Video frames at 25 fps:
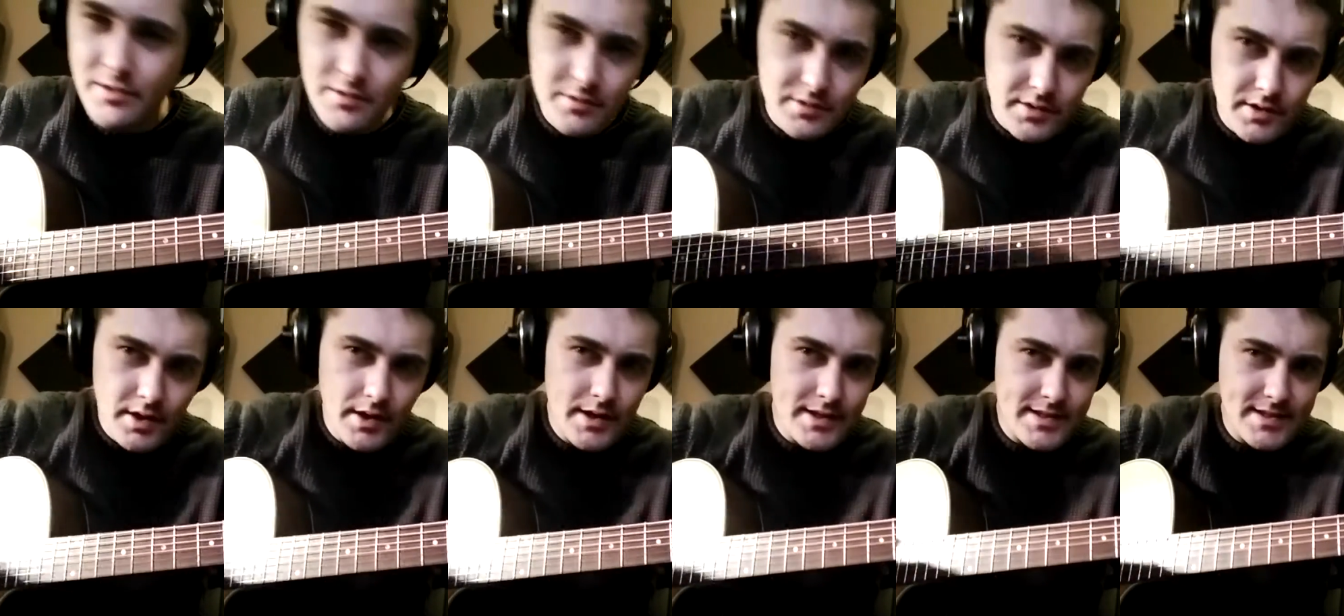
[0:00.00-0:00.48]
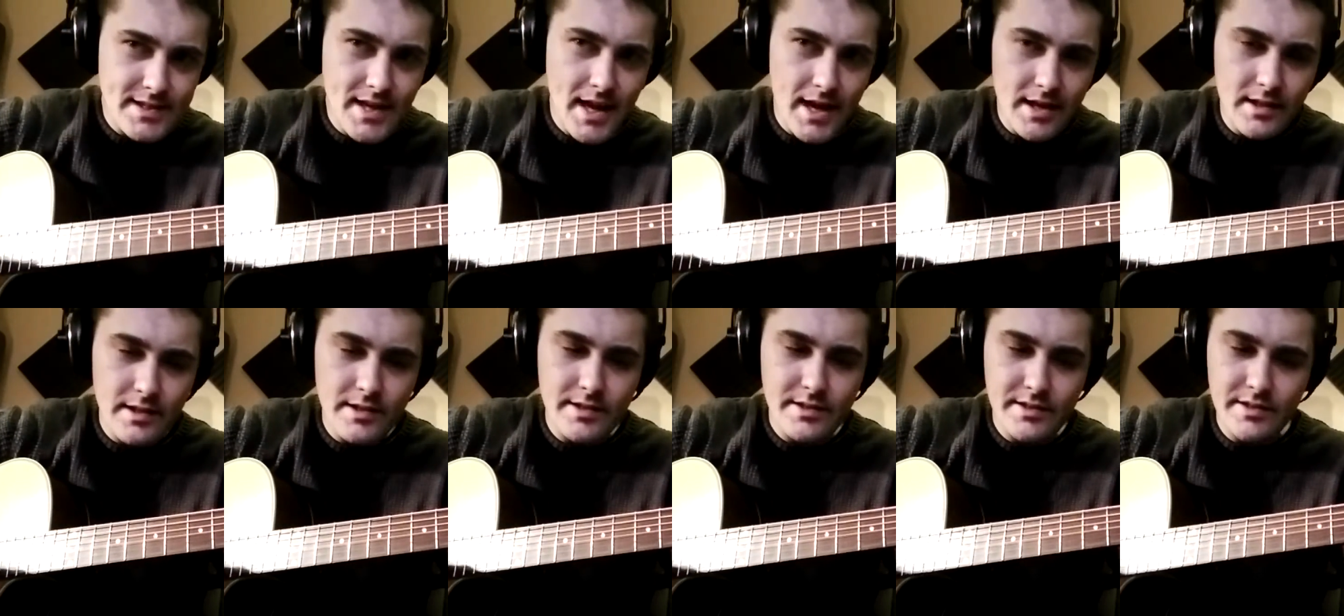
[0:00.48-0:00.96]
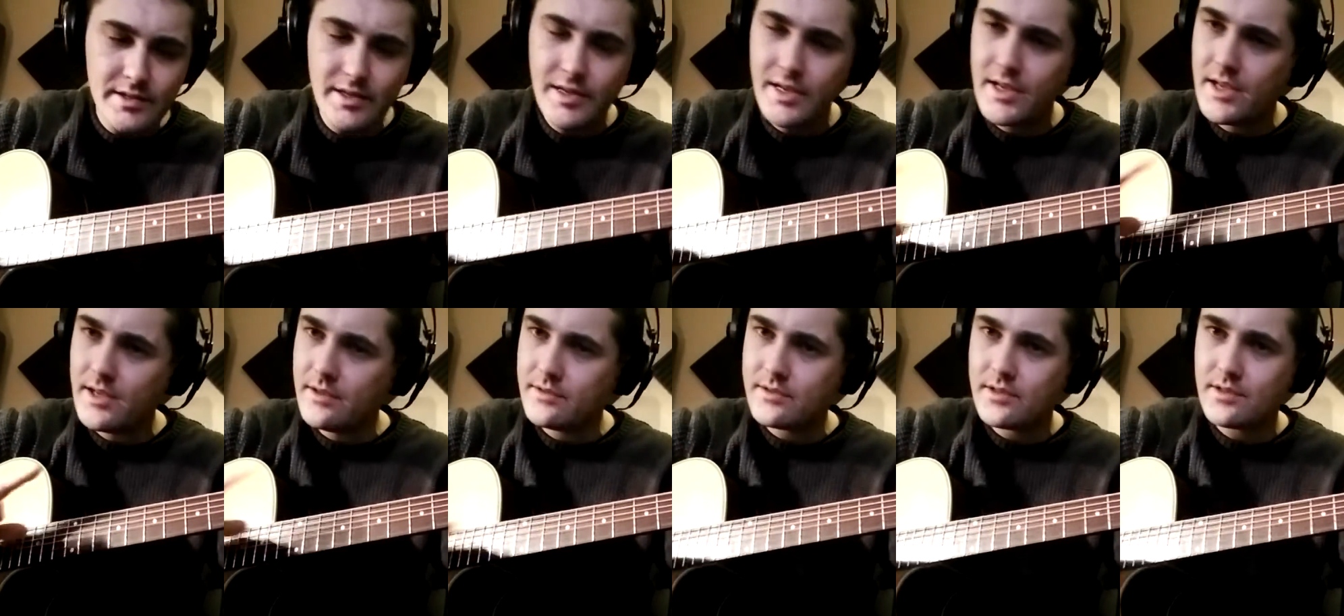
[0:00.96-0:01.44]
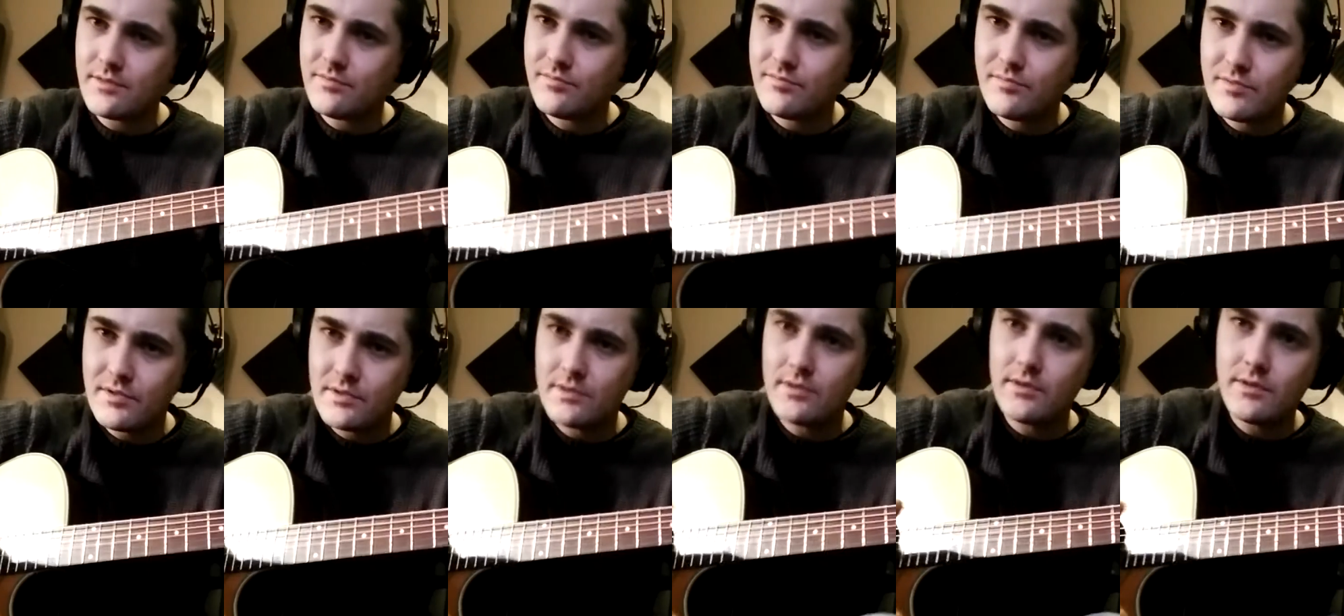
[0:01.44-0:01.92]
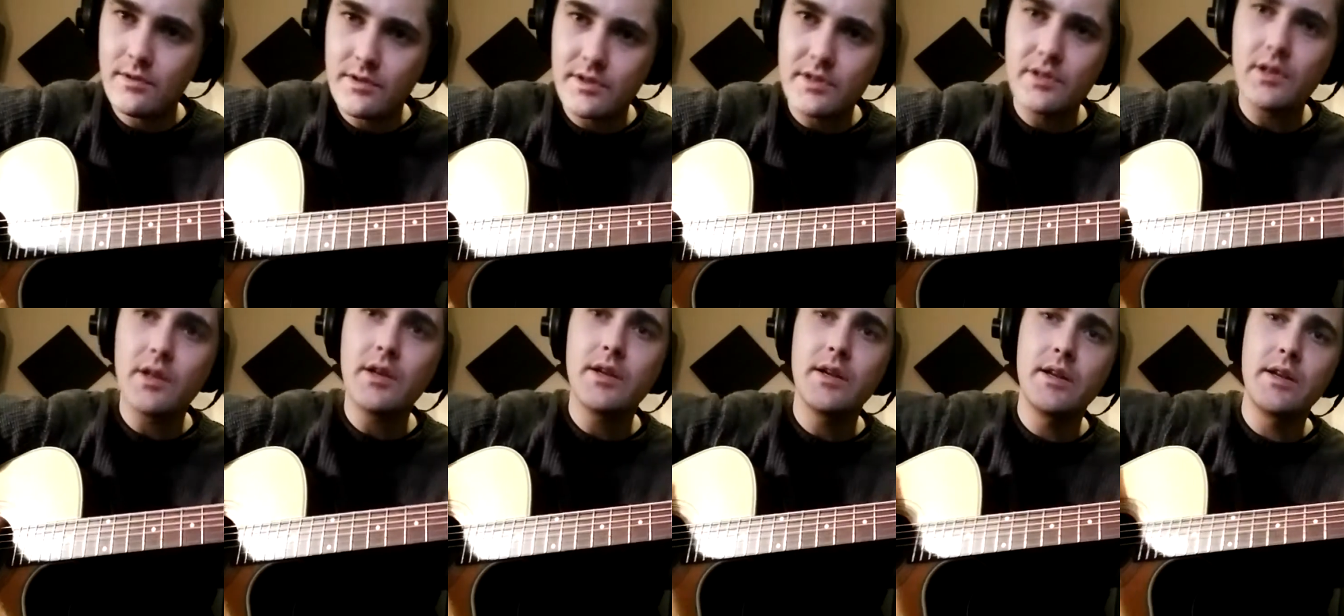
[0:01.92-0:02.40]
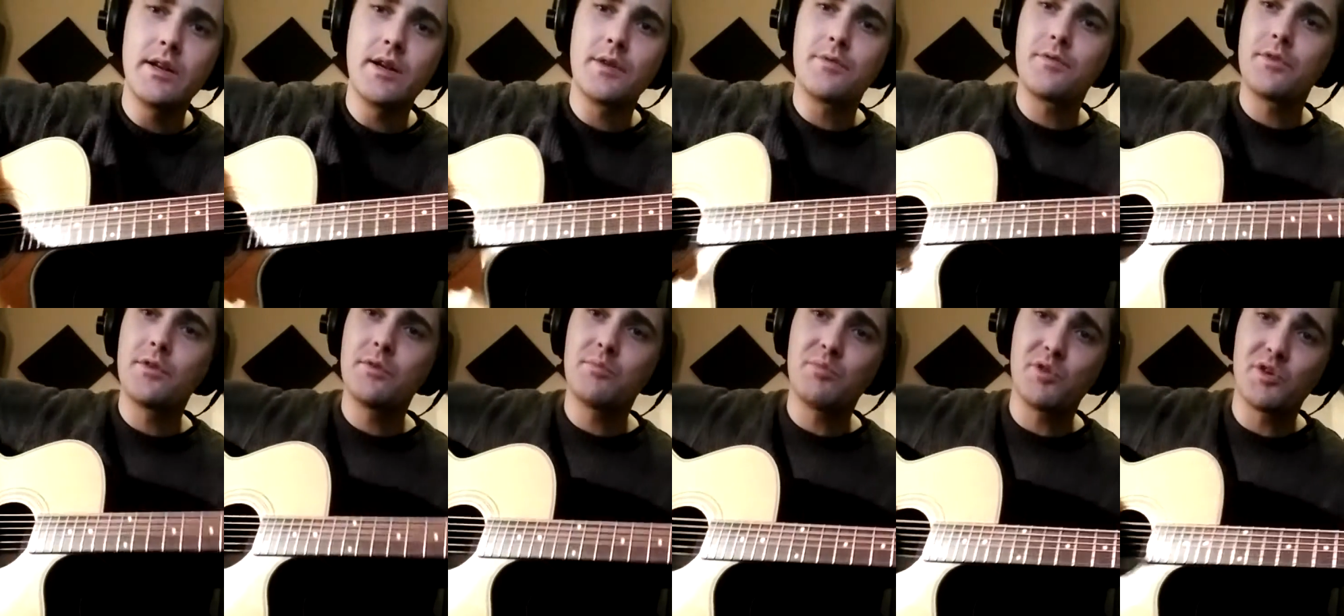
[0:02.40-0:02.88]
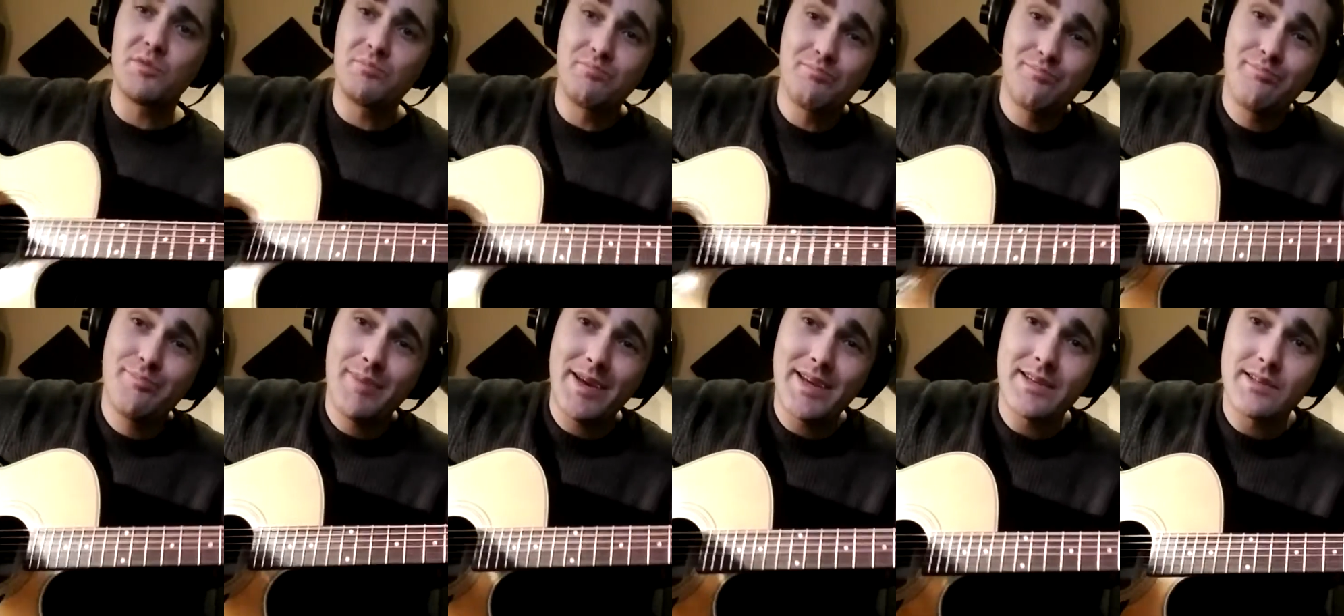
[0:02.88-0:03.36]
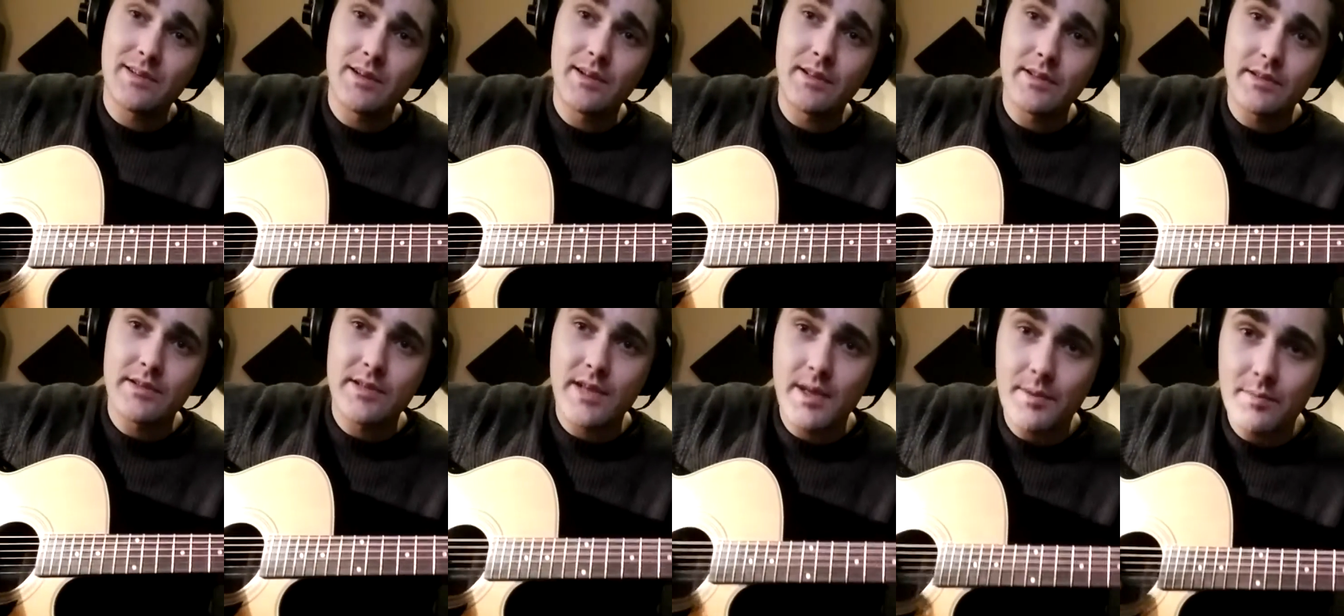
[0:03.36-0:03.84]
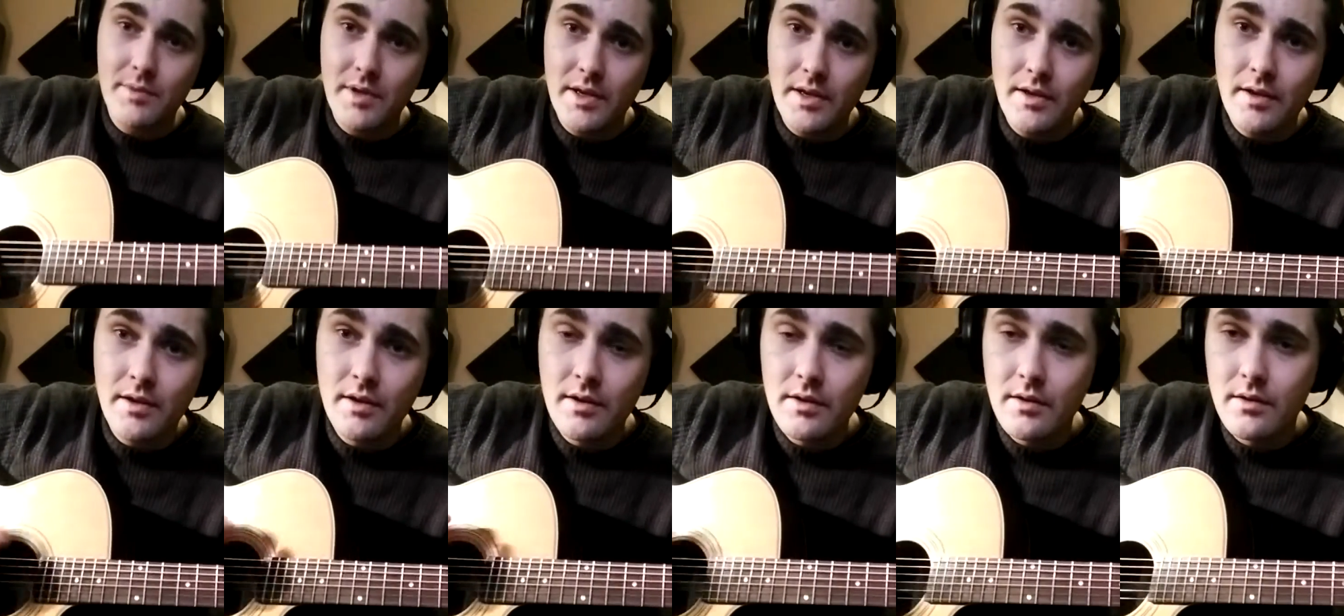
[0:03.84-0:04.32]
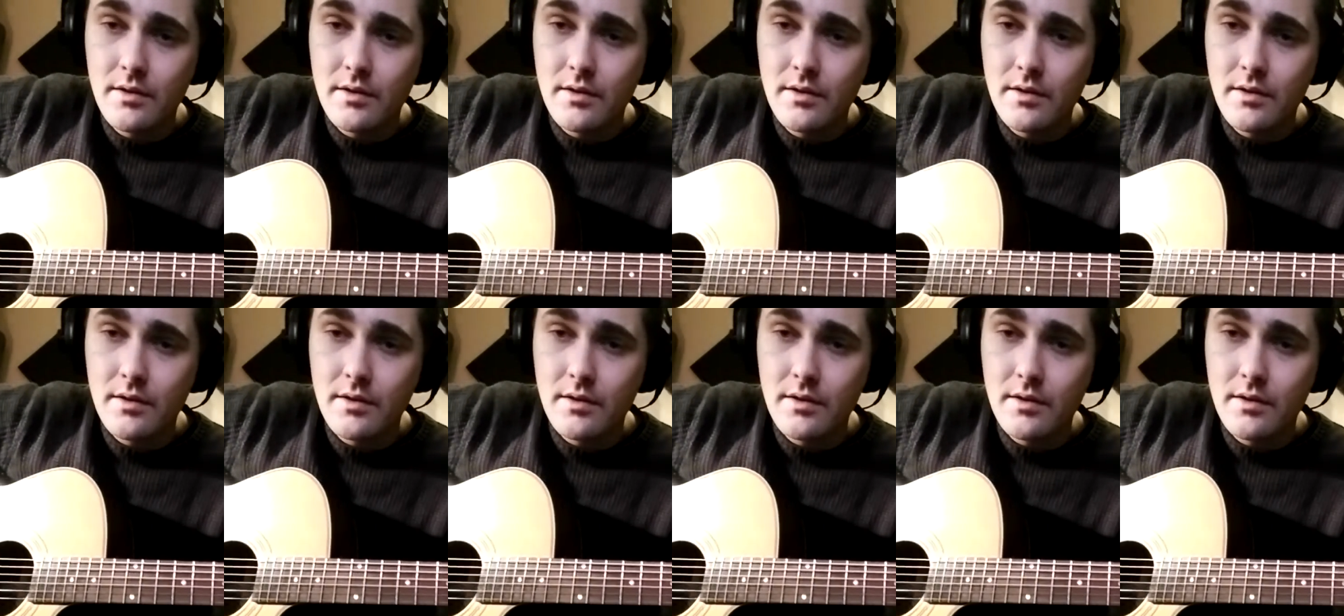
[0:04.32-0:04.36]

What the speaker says: So it's not exactly C, it's slightly different, but basically the same thing.